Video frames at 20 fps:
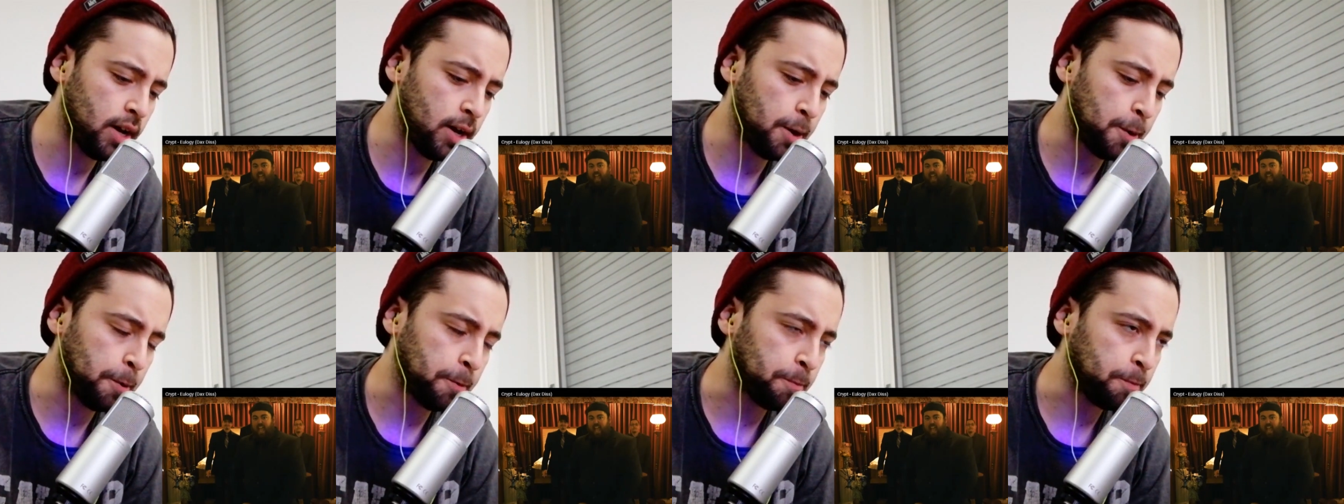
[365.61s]

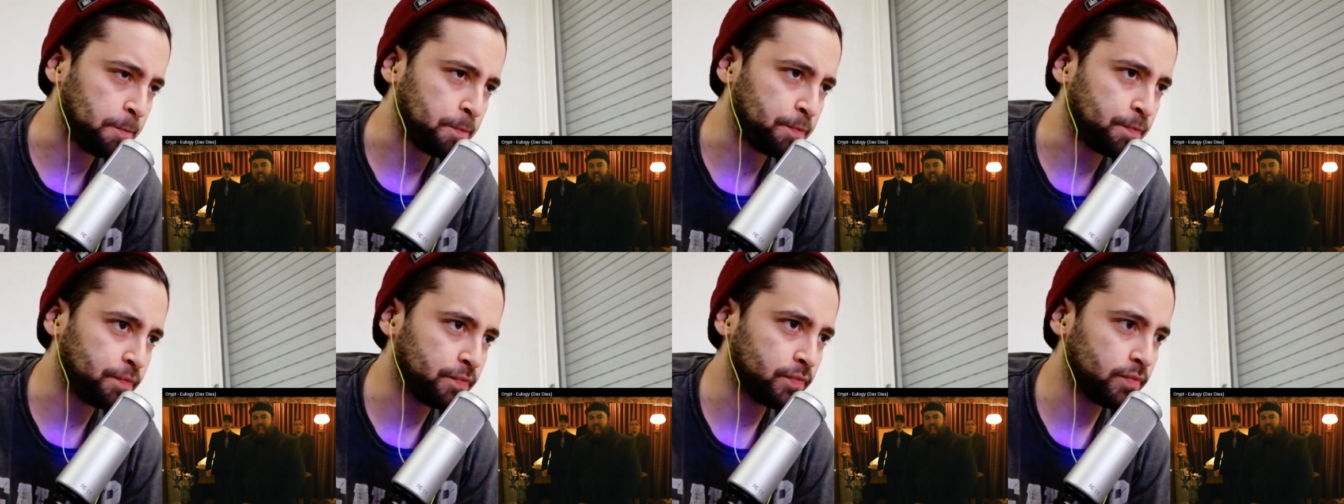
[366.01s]

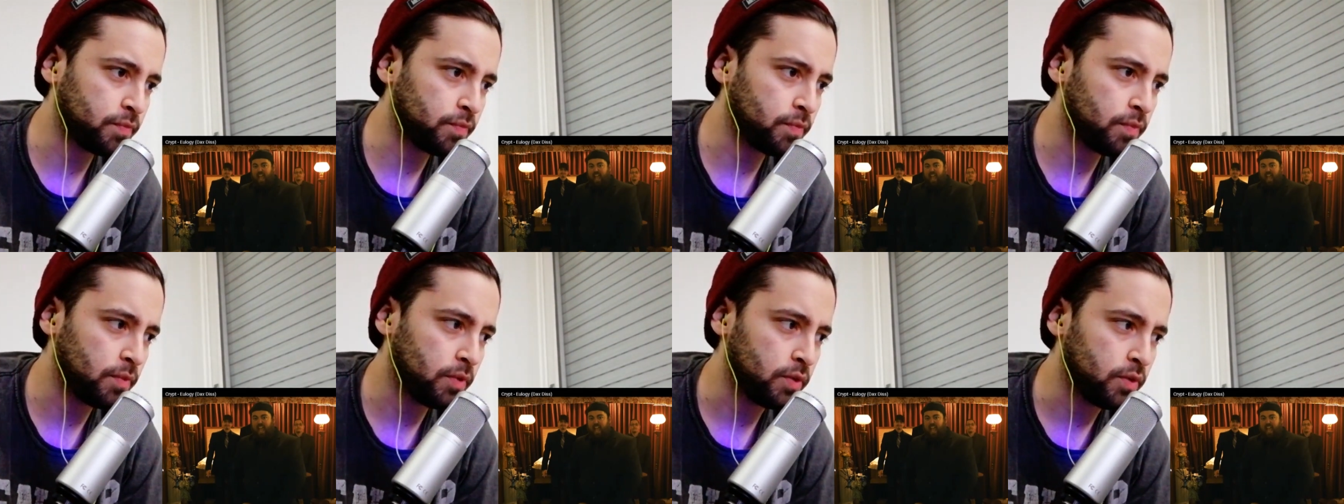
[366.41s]

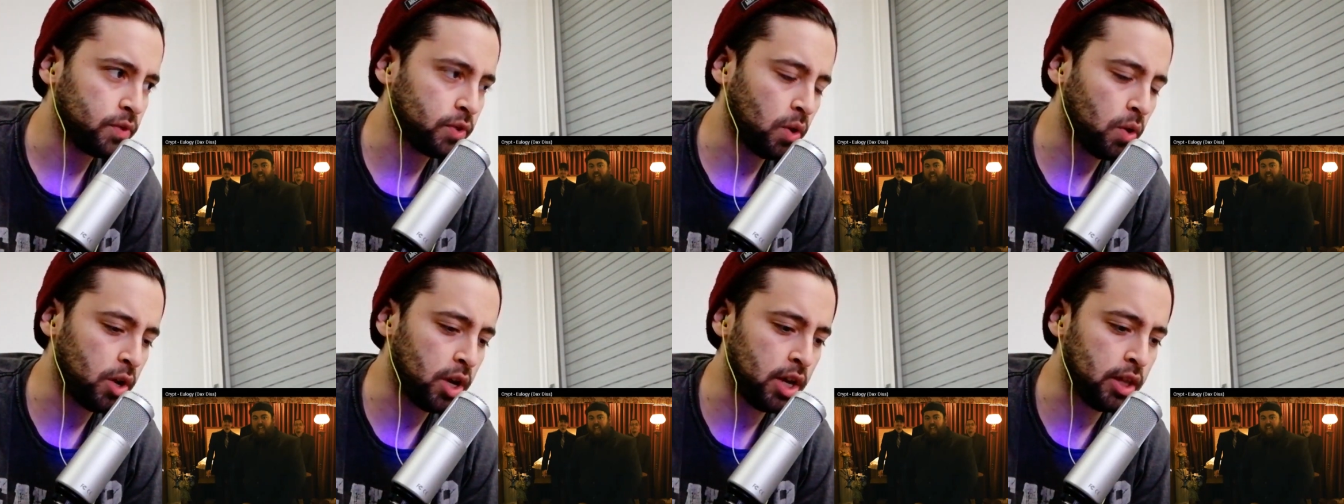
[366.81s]

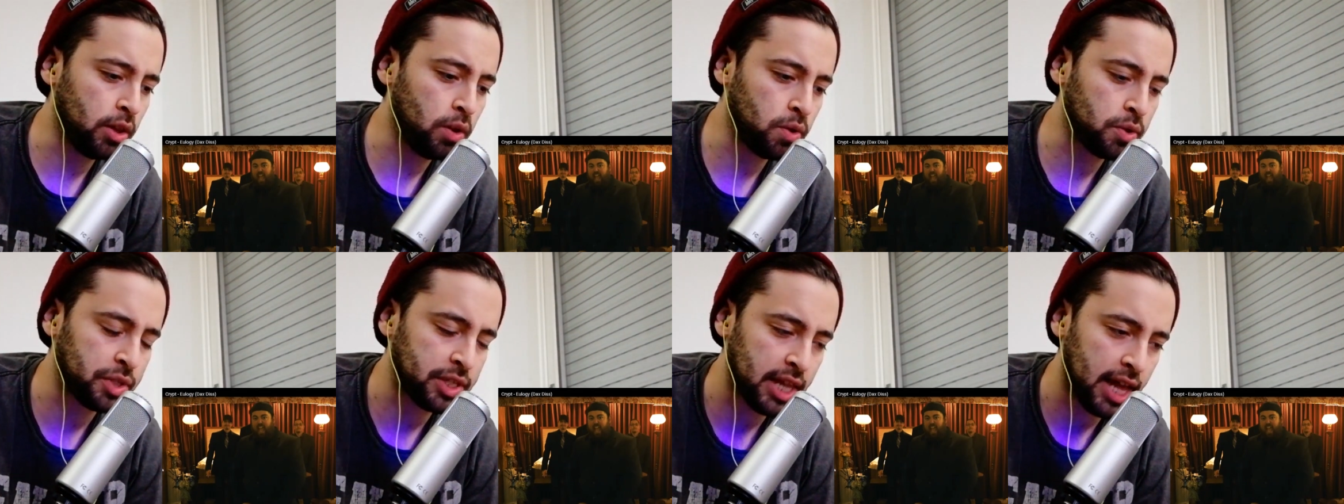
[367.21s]
So
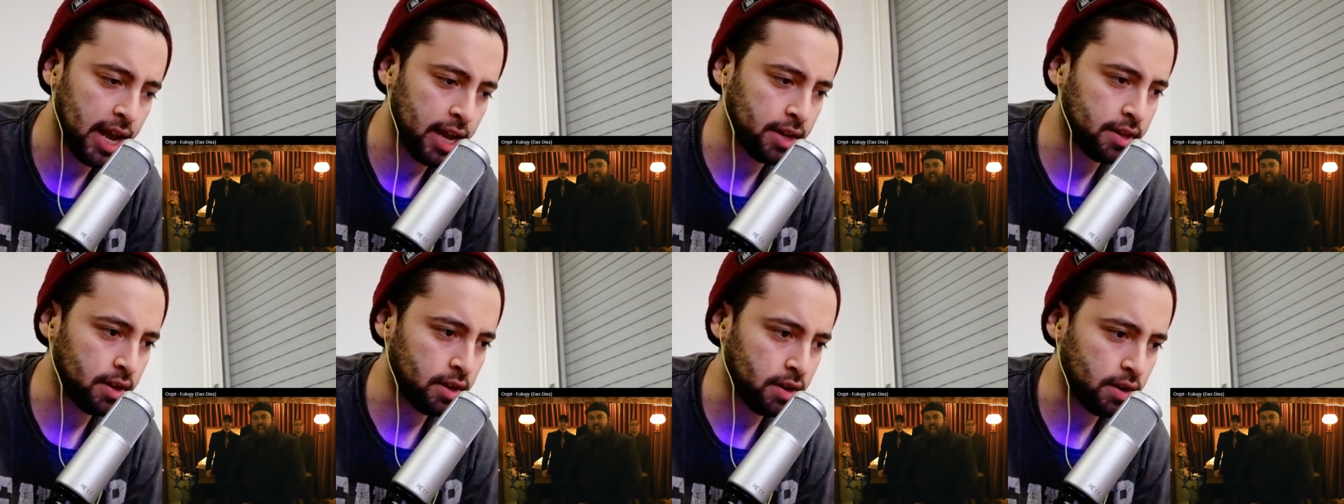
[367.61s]
it
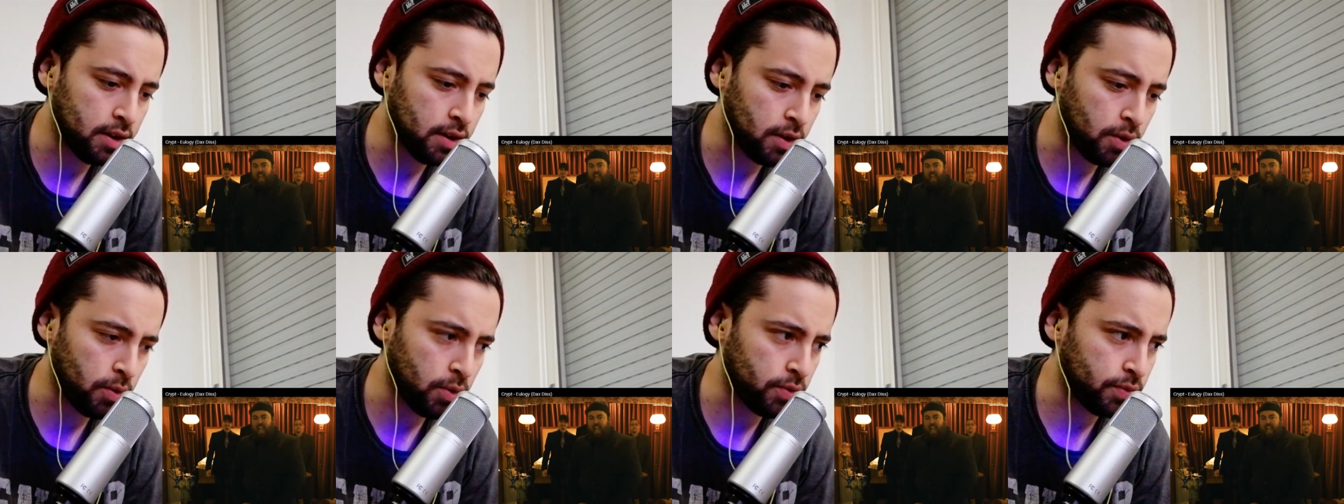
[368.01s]
looks like
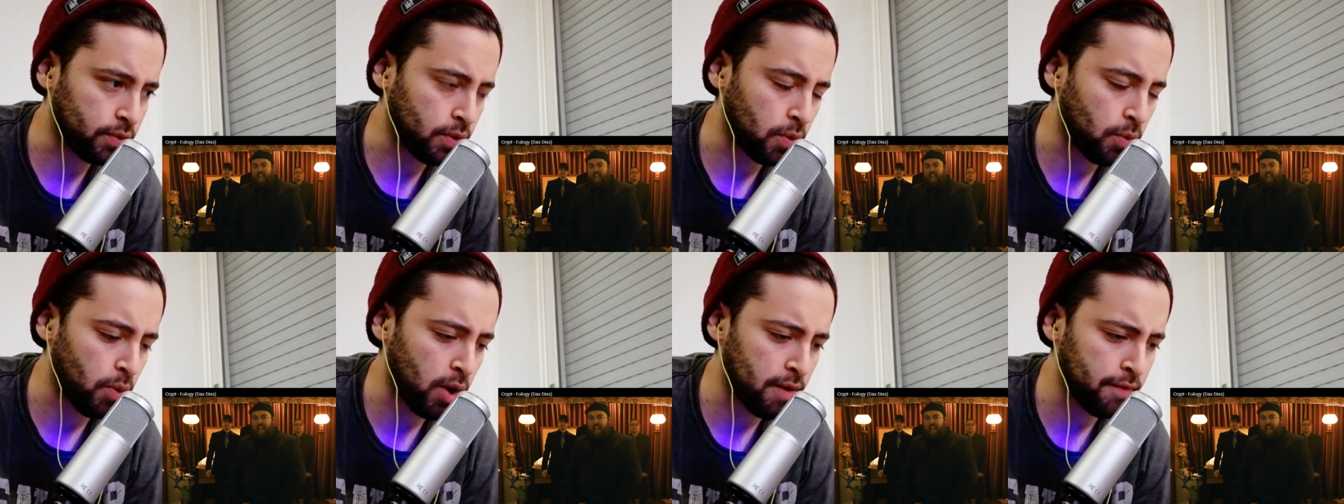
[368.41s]

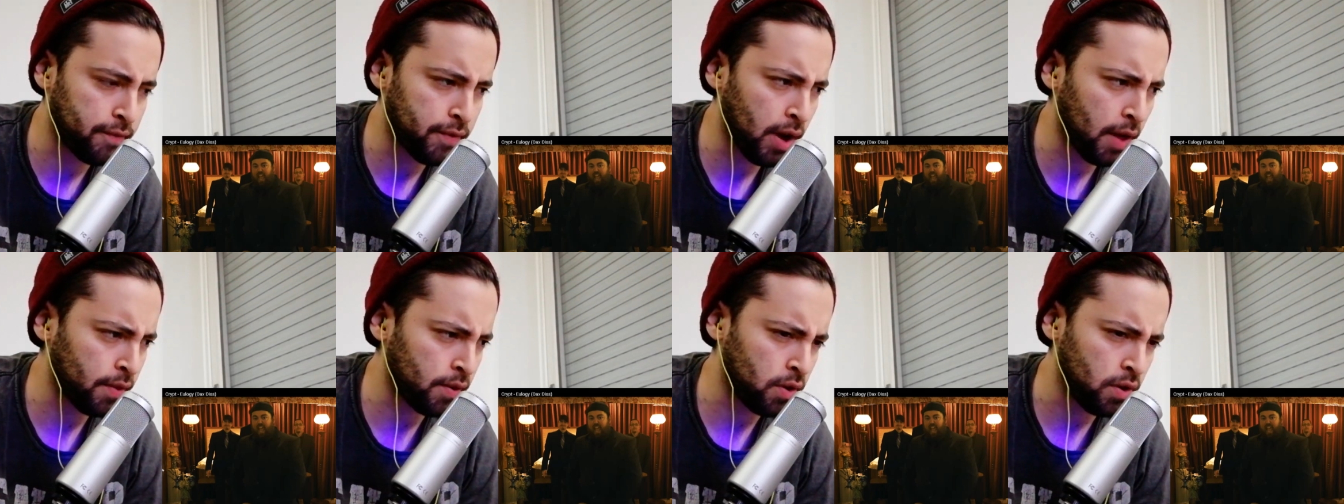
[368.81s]
the
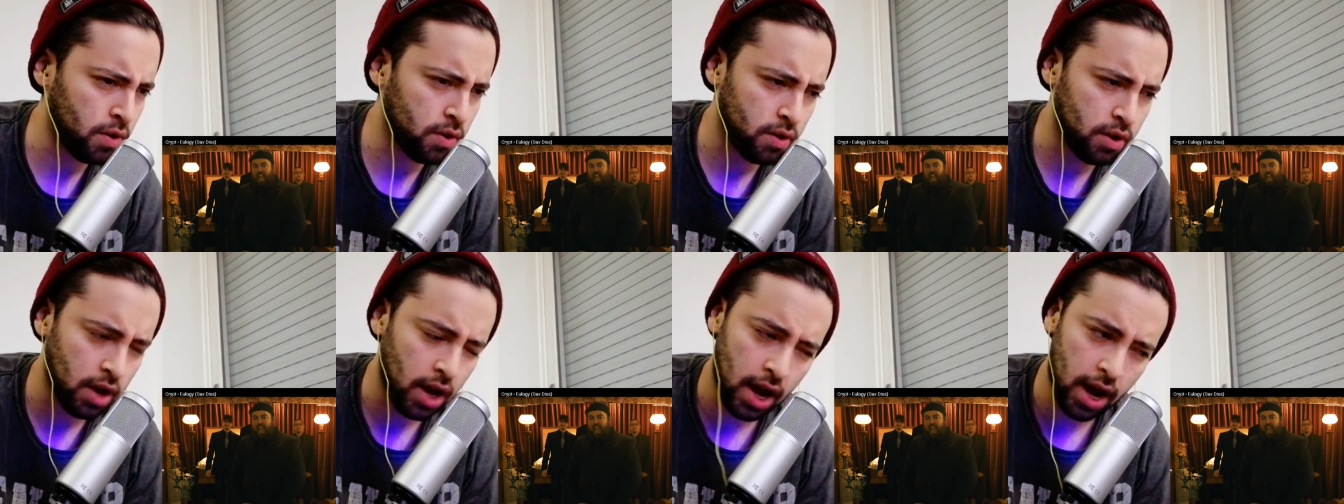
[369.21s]

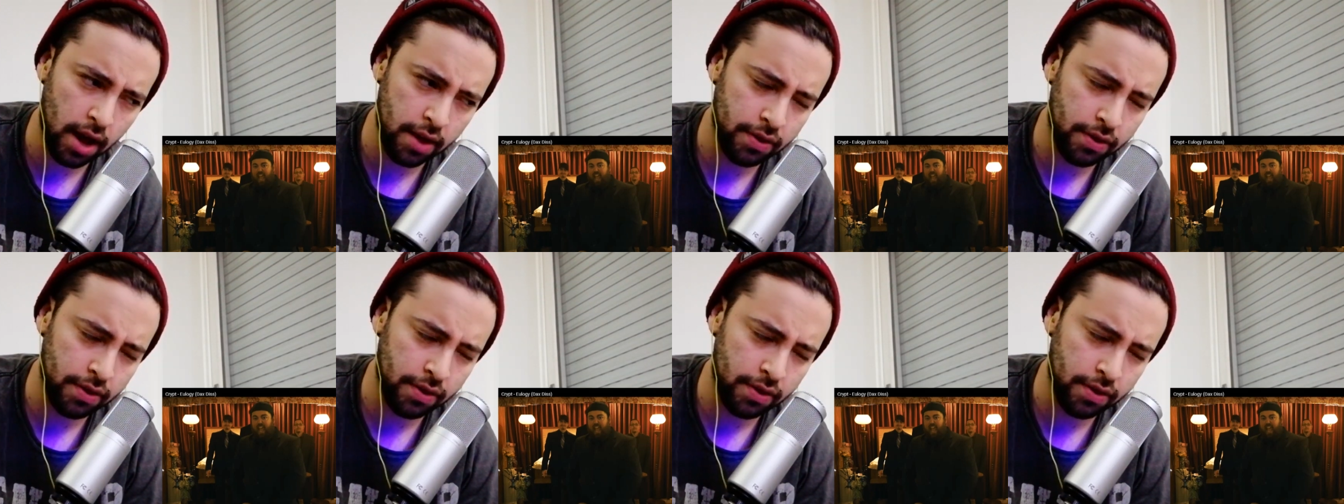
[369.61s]
grandfather,